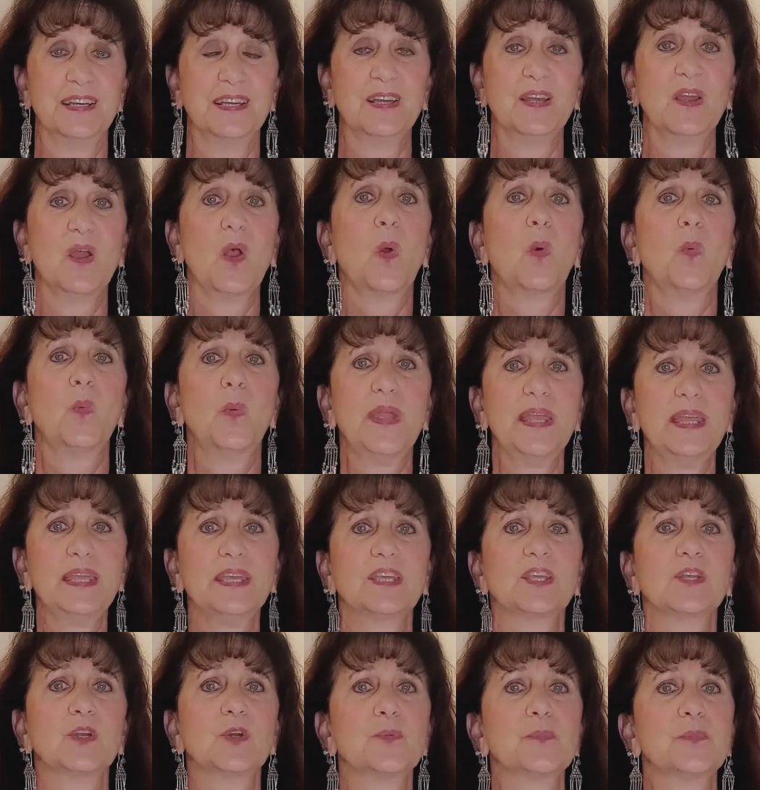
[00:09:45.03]
We
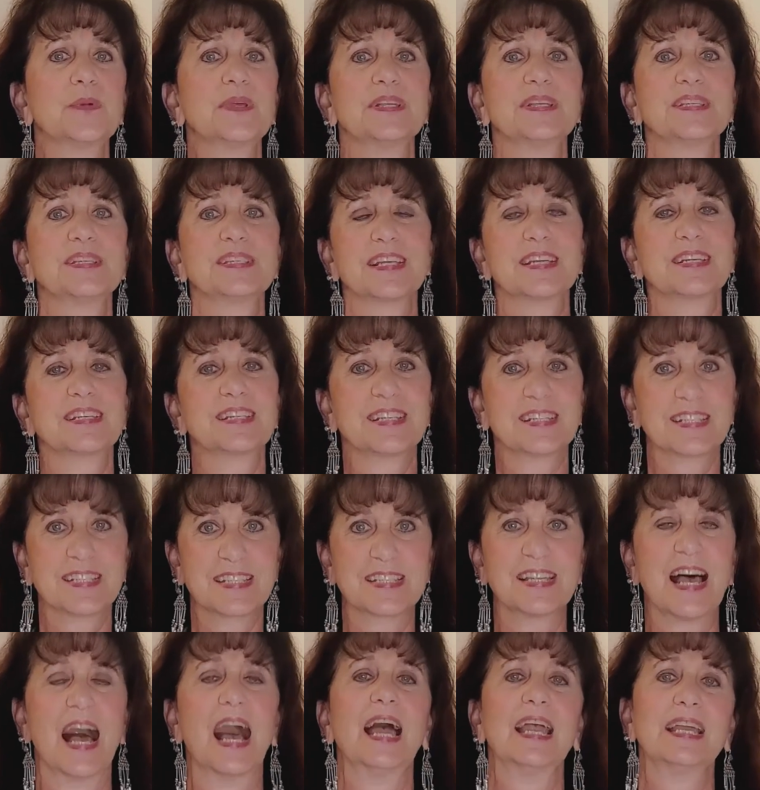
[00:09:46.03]
humans
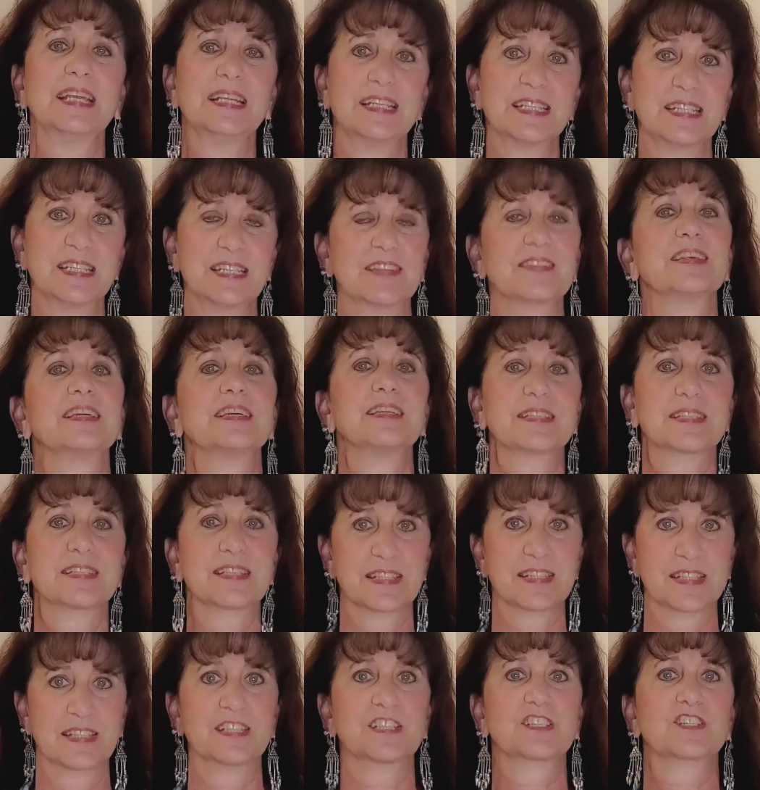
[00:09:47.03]
designed these
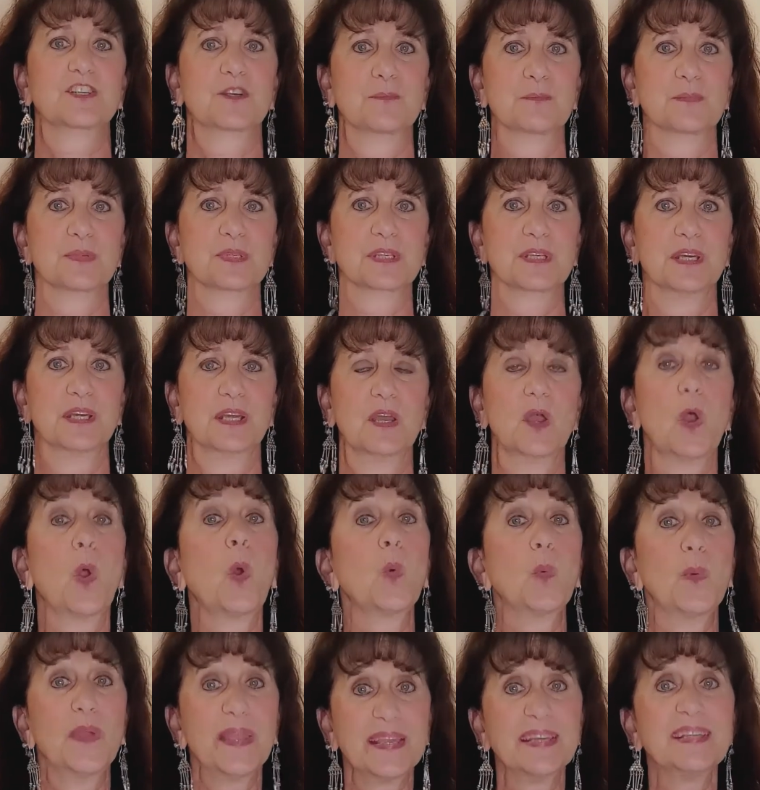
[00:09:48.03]
systems.
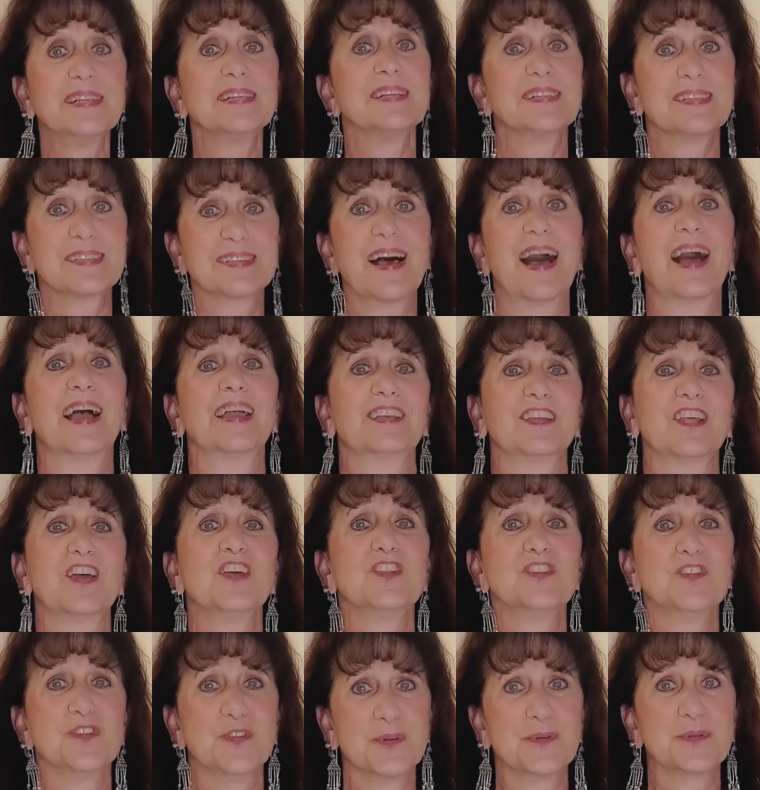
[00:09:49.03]
We can design
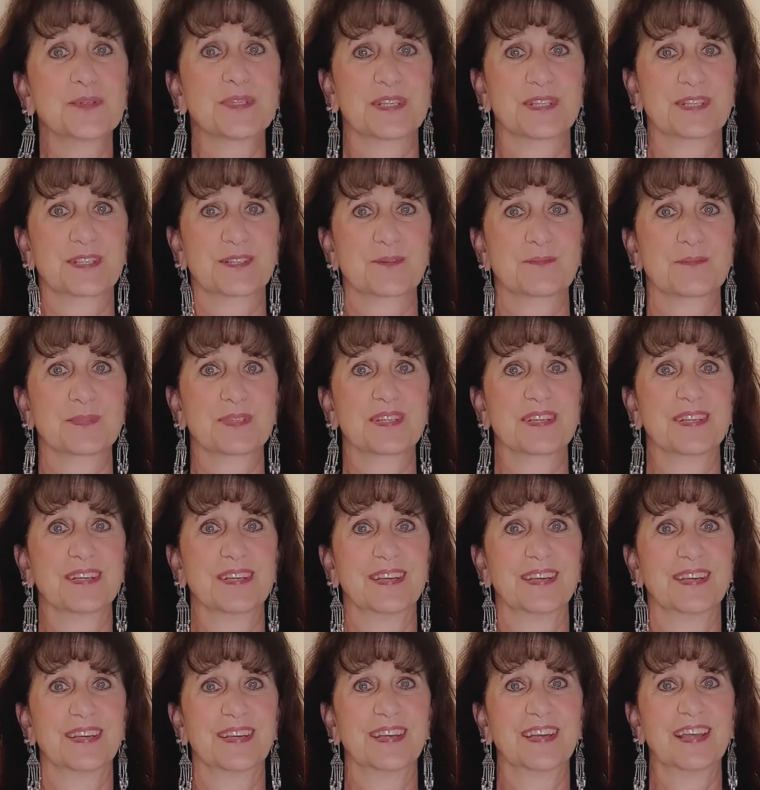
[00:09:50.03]
new systems,
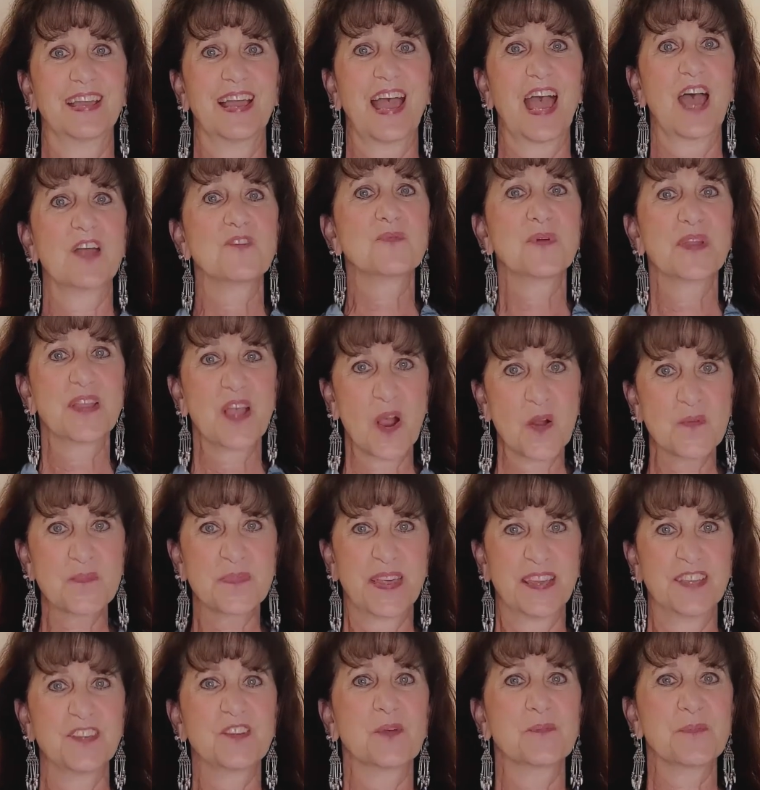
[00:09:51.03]
and we hope
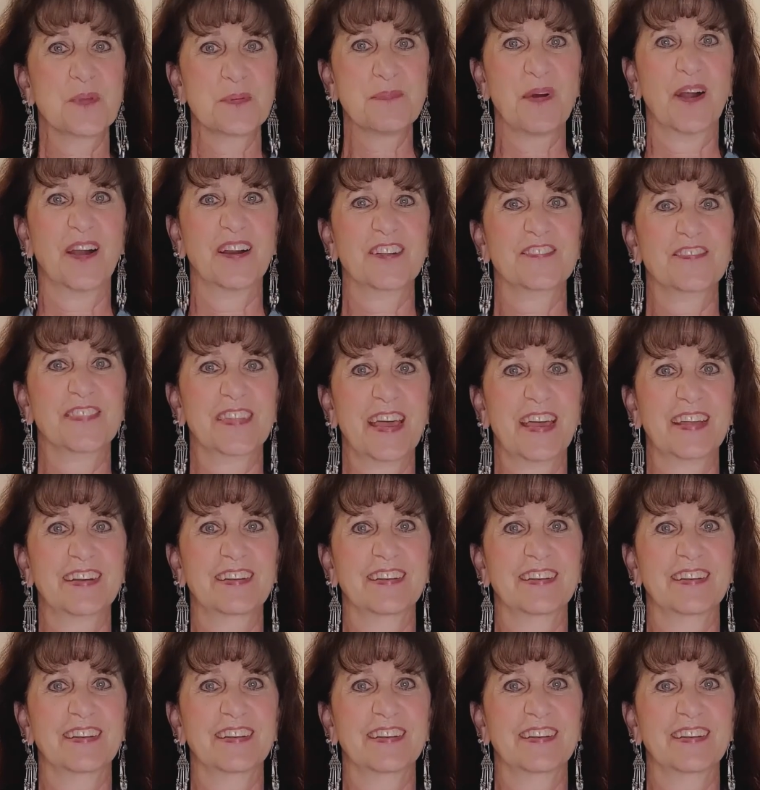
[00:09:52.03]
that you'll be part of that.